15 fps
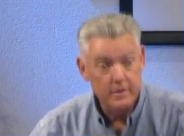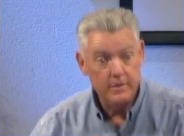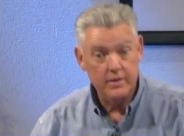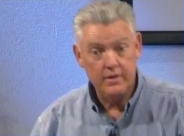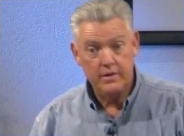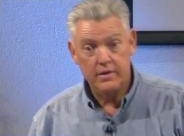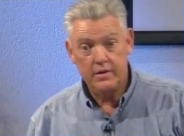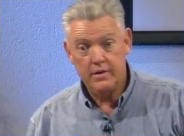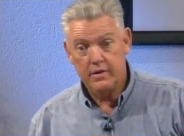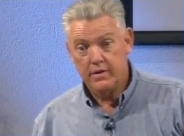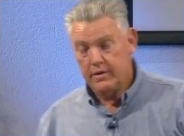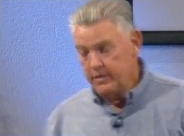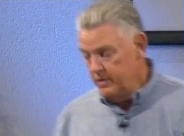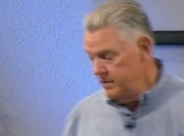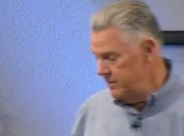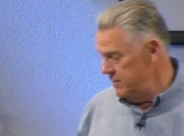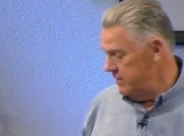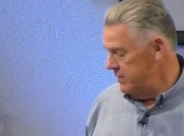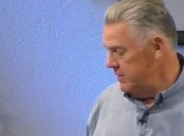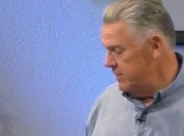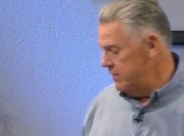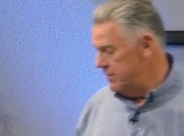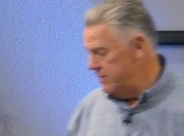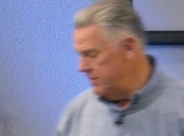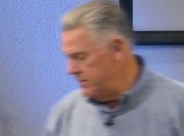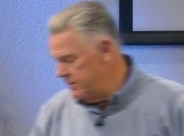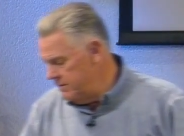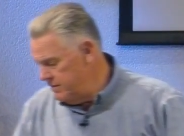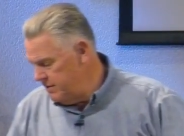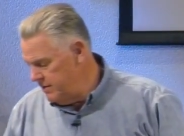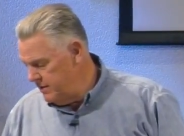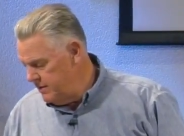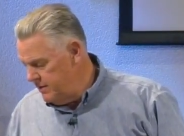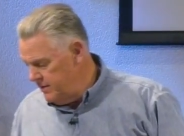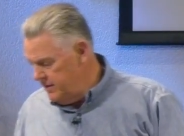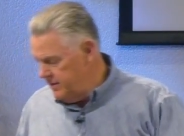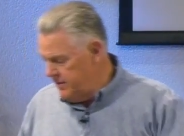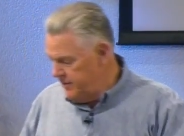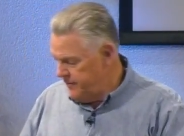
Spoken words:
[no speech]